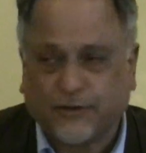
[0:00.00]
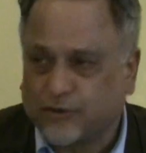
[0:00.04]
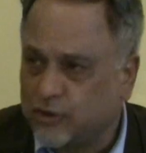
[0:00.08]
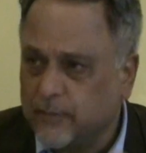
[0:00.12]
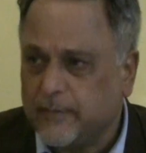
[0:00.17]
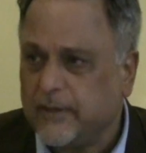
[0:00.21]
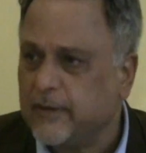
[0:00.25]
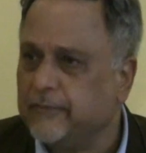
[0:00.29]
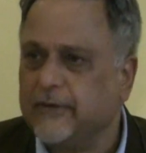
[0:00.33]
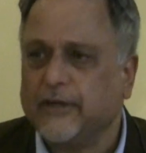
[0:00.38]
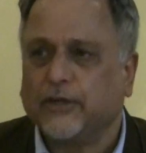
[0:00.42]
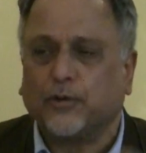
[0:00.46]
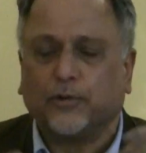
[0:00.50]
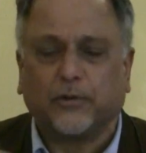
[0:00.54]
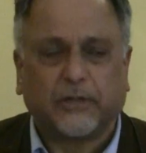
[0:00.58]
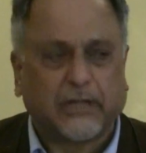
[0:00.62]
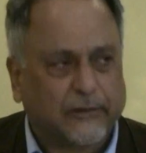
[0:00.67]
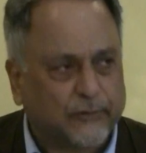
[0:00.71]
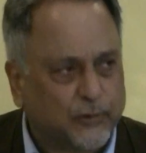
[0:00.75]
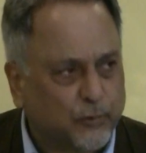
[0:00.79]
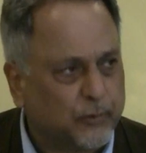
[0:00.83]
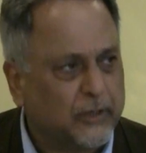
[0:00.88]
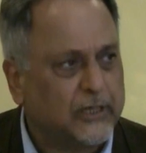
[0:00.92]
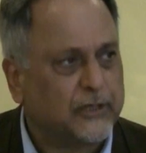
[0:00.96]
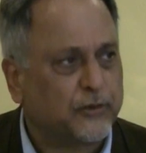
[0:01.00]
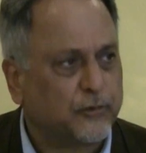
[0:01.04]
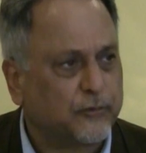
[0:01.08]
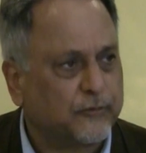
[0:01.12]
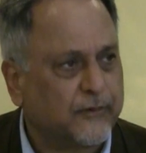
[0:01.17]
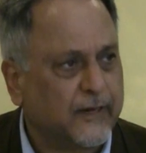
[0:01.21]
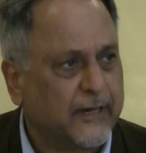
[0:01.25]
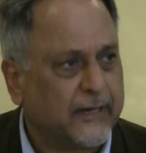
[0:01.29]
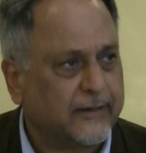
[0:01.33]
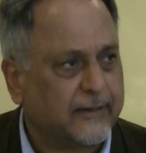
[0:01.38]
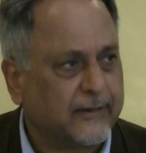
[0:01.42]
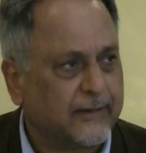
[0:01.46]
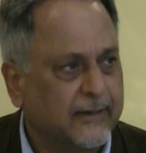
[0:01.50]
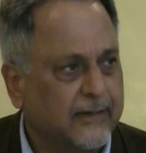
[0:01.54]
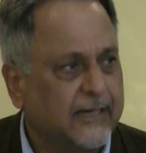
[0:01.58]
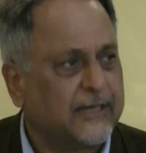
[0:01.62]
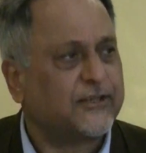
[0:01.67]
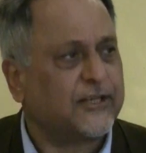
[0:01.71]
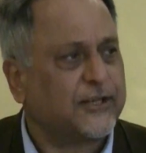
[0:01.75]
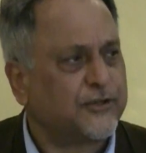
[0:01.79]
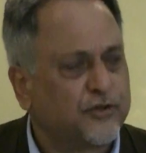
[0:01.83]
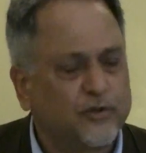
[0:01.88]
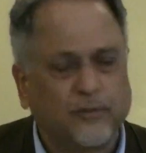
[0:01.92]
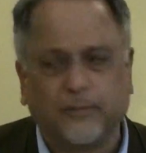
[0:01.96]
Assuming we don't have the will to fight.
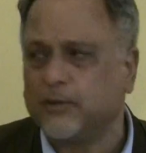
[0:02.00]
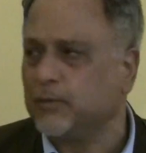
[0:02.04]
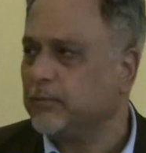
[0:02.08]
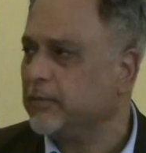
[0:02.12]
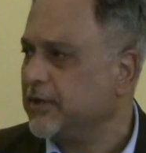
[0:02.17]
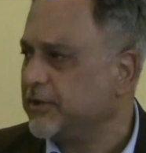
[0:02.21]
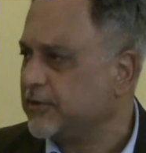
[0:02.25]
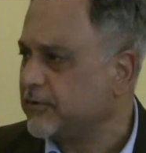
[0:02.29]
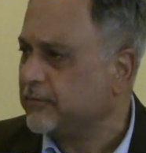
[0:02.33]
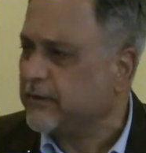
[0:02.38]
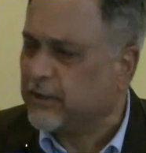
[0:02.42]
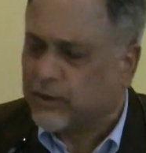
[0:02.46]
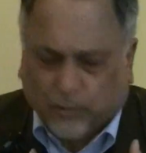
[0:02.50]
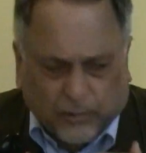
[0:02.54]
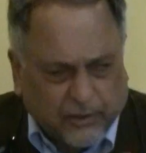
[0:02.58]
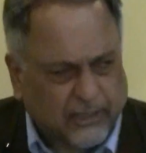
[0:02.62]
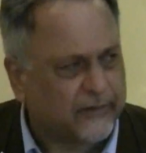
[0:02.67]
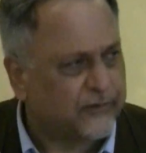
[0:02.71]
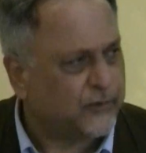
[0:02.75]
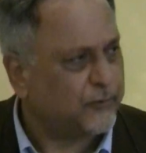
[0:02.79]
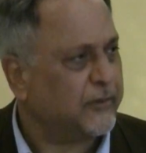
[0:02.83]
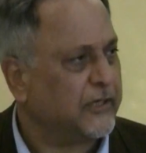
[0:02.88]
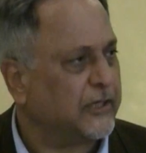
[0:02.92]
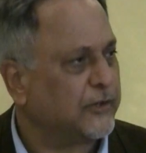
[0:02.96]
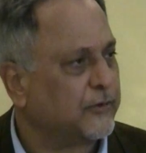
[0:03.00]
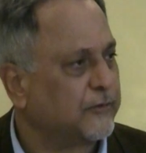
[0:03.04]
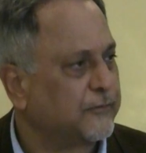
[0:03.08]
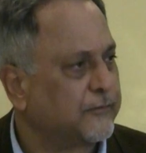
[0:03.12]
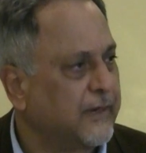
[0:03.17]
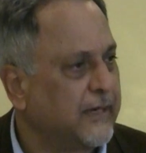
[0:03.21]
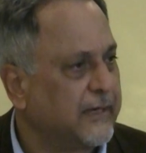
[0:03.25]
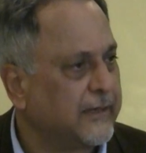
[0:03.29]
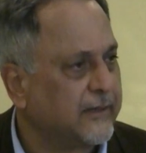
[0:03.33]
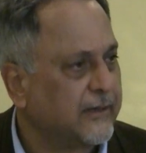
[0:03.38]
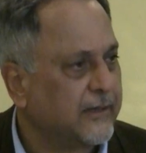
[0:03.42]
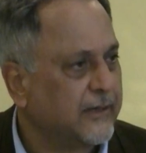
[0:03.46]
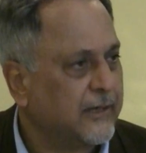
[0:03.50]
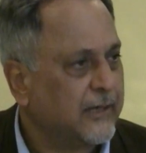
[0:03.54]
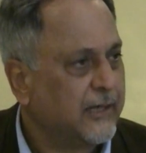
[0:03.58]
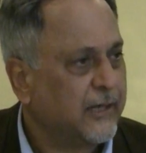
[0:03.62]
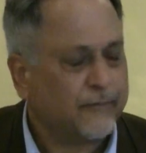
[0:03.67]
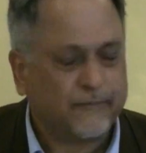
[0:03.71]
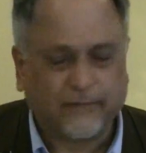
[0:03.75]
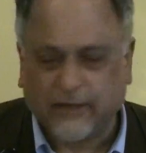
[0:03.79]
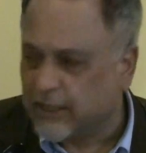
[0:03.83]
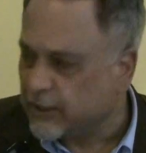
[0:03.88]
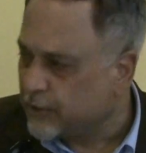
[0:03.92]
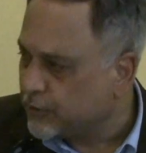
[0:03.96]
Let's assume the worst. We don't have the will to fight.
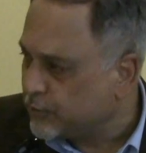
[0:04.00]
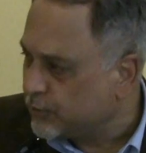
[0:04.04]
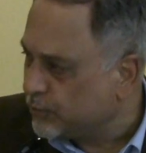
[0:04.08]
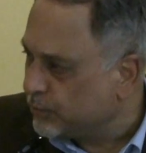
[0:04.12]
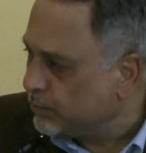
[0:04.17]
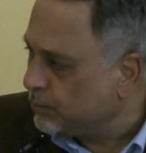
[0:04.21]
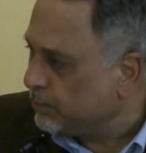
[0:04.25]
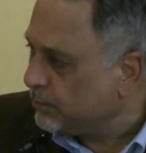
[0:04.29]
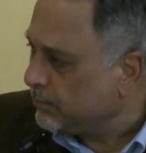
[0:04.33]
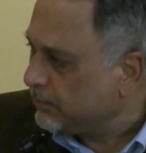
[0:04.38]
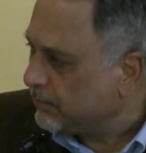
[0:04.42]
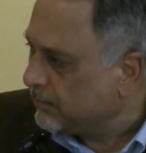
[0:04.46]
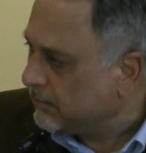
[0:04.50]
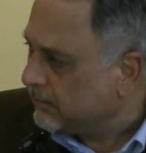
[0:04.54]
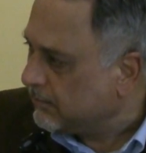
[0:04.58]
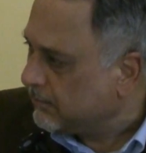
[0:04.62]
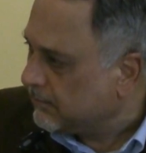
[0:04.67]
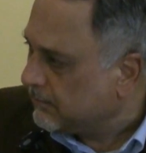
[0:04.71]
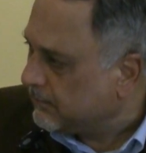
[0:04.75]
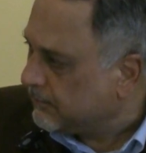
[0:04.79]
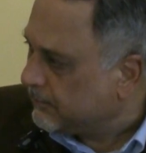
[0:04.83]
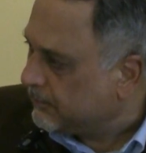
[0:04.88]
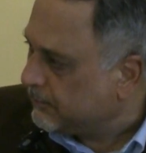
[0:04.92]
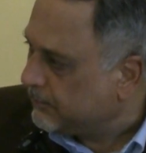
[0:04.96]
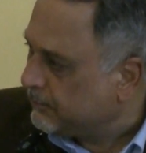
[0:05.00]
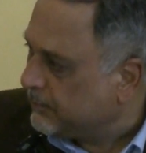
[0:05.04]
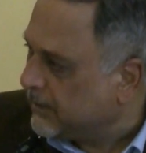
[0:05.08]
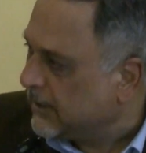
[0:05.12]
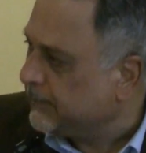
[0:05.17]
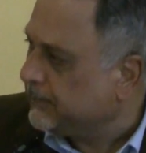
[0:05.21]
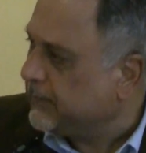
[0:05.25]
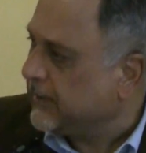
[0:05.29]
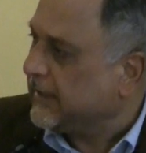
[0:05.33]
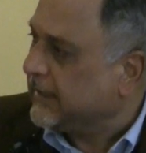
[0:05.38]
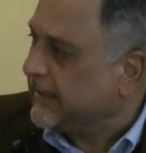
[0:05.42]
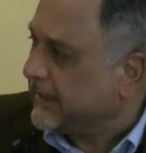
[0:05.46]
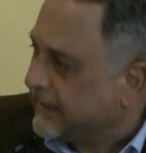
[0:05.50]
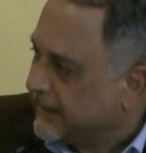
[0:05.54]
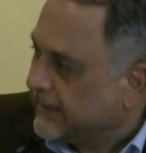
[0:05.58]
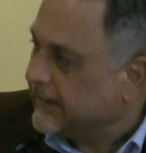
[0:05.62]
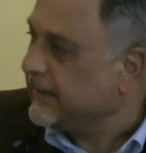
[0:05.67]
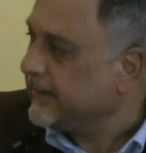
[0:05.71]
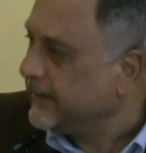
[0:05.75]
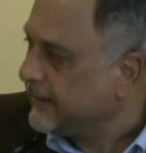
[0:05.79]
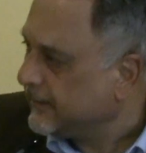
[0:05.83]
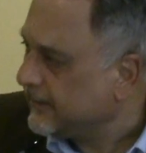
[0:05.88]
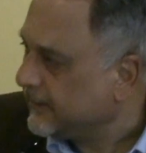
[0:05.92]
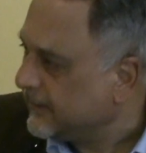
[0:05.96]
We are too ill-believed.
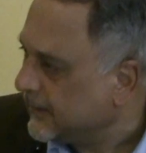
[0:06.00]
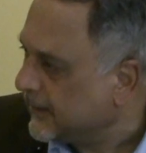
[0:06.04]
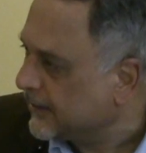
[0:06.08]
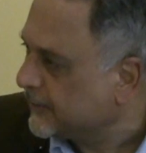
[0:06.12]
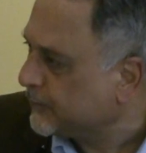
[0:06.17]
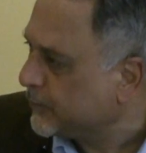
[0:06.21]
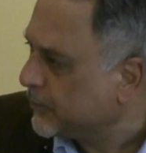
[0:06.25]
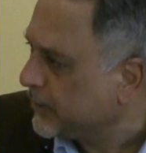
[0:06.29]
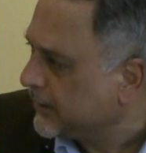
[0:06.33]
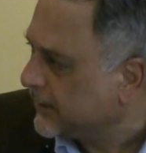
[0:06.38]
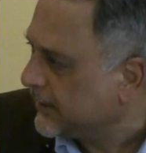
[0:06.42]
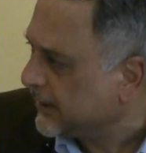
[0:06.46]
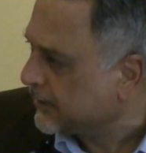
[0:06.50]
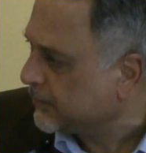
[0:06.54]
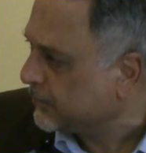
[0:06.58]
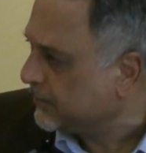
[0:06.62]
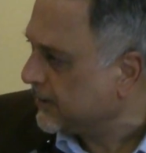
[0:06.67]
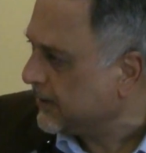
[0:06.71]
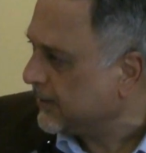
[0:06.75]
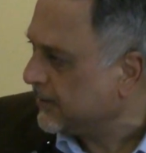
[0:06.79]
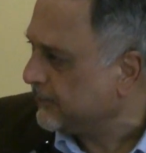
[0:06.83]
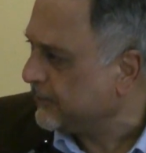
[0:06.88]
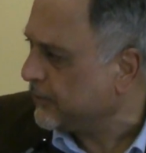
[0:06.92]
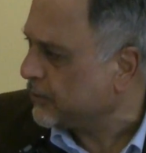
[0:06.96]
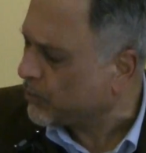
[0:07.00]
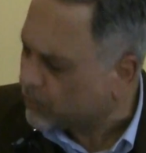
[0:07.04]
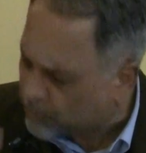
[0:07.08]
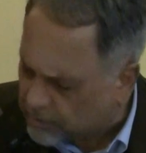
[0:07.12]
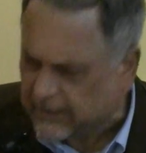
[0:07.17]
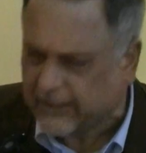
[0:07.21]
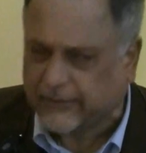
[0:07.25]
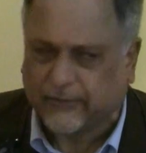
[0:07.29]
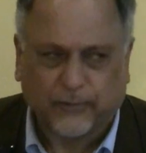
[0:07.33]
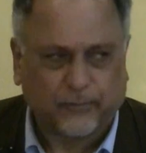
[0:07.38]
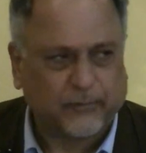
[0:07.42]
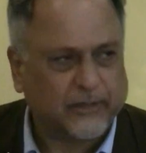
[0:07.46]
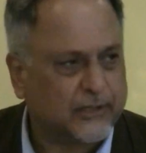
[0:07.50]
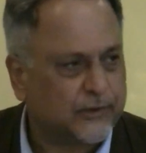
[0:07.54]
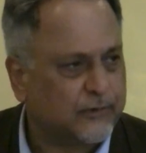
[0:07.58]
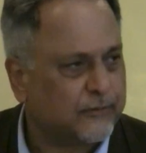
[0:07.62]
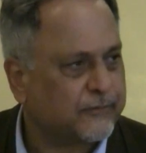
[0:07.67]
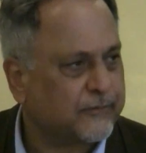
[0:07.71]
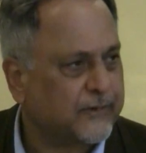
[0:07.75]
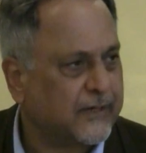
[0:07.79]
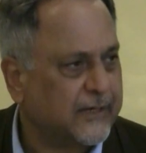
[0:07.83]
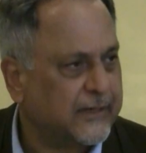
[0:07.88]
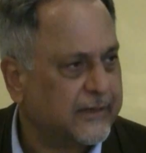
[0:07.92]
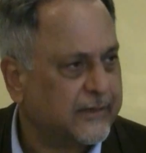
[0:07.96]
Let's put it that way. We don't have the will
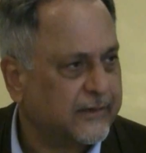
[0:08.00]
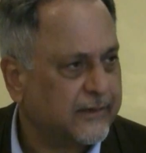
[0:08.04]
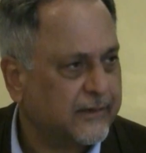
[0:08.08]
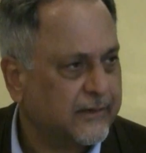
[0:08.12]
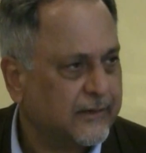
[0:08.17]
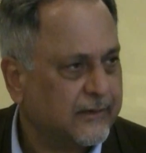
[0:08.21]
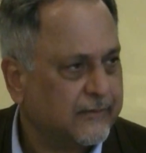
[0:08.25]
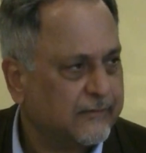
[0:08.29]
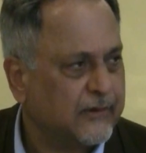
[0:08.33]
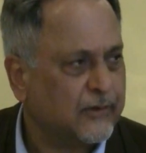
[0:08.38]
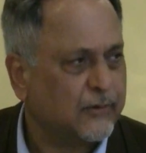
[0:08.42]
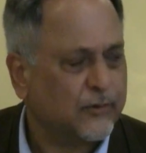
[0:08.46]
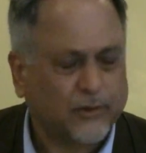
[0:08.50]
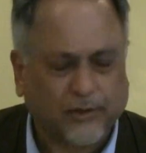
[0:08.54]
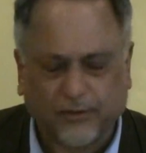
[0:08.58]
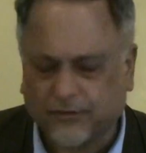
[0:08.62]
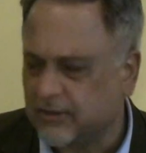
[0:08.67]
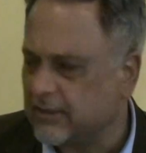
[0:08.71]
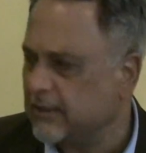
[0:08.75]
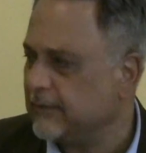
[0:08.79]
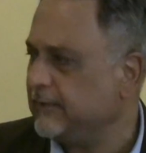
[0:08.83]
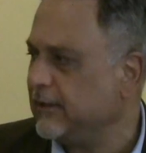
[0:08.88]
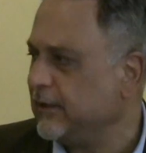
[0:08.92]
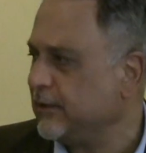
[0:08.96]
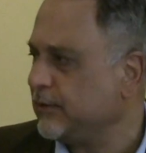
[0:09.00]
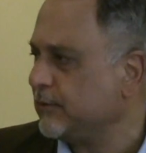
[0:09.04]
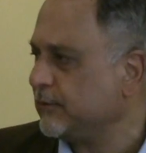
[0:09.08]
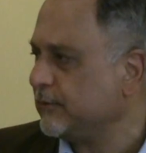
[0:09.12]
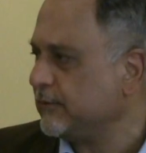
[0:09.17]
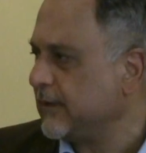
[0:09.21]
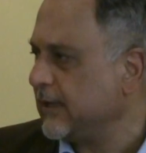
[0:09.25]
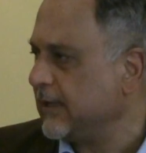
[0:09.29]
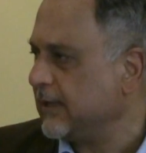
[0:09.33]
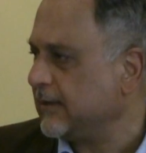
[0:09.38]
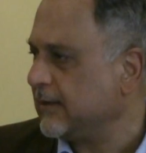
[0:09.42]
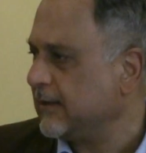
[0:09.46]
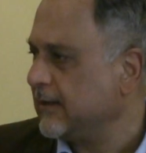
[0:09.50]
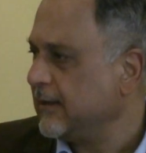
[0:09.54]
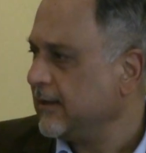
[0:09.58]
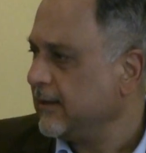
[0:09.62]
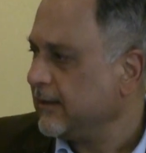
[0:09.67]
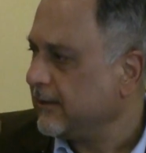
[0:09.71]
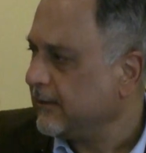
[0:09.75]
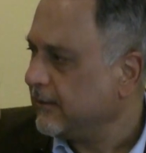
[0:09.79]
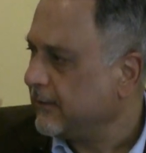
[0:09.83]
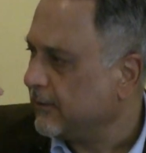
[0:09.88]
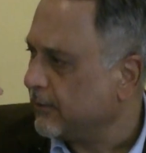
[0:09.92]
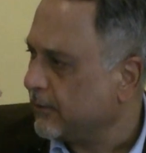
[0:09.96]
to fight. We have lost our will to fight,
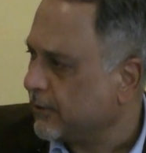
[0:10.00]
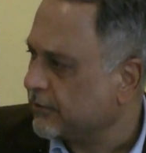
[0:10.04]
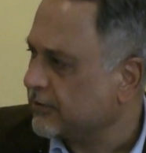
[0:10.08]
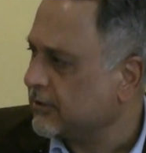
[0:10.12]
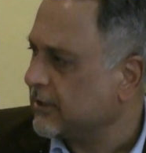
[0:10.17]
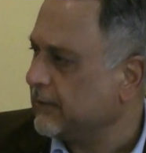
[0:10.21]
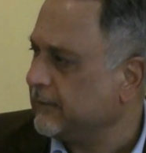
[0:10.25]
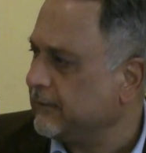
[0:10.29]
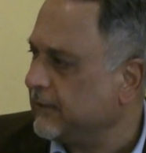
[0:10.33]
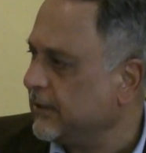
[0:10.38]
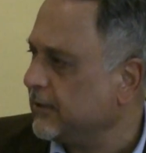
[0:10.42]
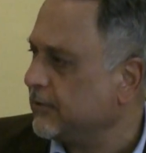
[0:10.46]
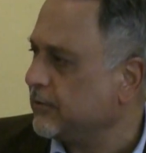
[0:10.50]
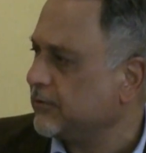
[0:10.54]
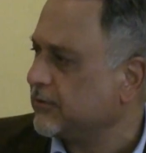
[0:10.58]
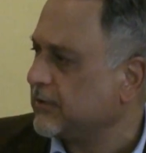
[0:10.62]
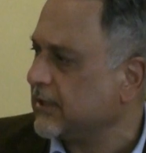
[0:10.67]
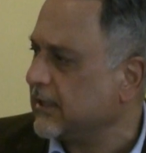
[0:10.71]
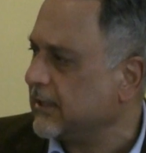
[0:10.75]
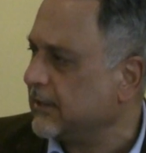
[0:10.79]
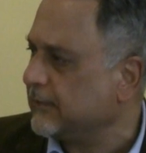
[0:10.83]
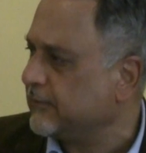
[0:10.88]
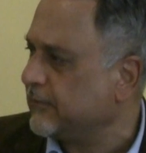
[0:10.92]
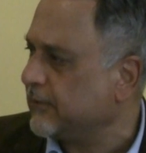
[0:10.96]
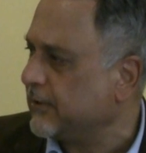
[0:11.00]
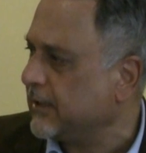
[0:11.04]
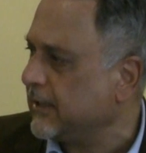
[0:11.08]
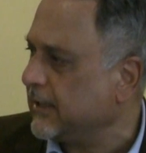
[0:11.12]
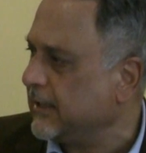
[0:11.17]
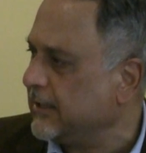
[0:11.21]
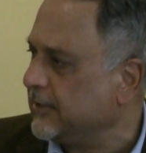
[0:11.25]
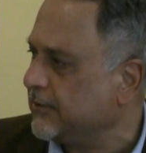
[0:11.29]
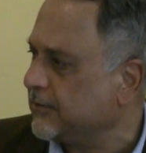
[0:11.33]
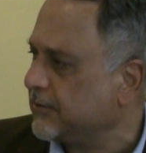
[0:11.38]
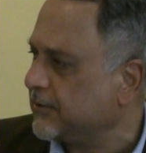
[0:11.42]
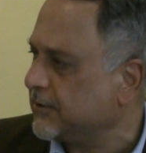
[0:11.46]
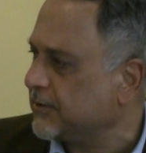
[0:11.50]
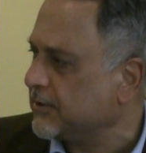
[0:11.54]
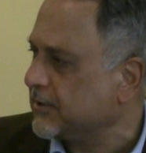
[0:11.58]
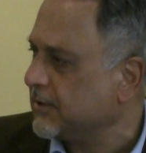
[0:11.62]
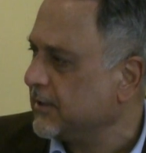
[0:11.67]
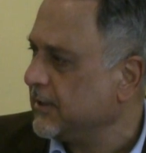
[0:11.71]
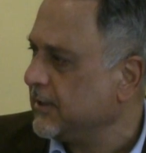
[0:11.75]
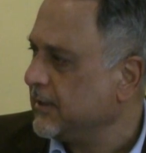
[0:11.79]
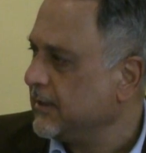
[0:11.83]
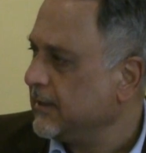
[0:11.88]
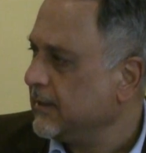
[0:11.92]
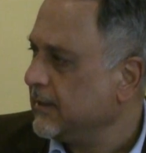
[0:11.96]
lost our will to stand up for our interests.